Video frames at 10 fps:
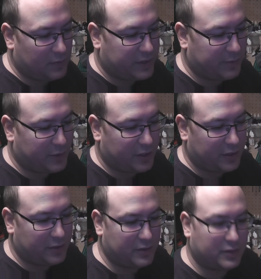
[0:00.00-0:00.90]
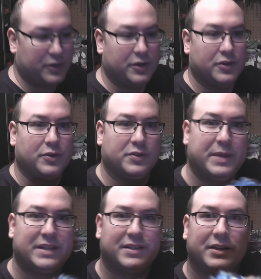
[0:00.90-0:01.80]
what I'm gonna do is
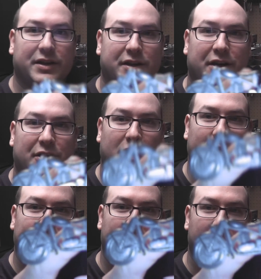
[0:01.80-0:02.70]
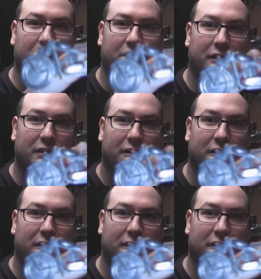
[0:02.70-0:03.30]
basically cut off the